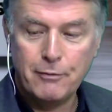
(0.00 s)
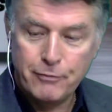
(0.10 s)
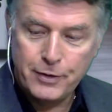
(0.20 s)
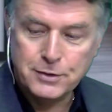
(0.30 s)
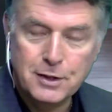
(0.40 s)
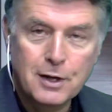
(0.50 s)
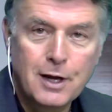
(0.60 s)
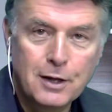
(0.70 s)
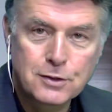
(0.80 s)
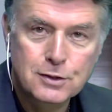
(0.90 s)
fitter
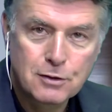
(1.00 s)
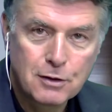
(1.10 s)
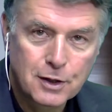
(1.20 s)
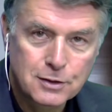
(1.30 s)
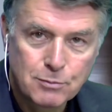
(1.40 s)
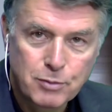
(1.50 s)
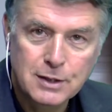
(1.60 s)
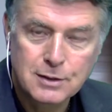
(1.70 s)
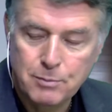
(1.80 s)
and stronger to beat the